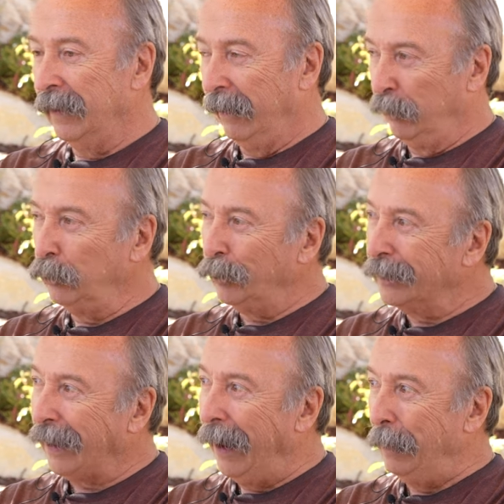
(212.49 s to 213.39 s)
having
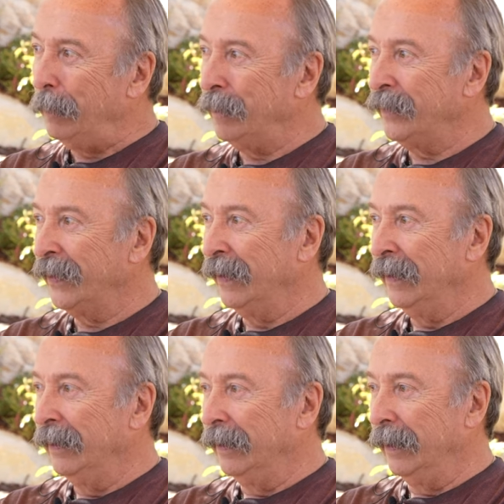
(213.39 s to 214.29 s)
good time,
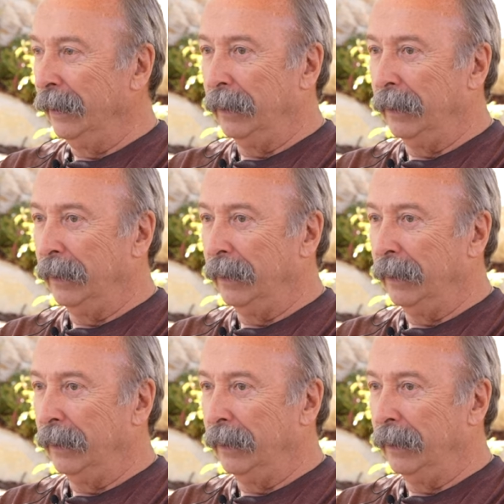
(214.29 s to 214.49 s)
mm -hmm.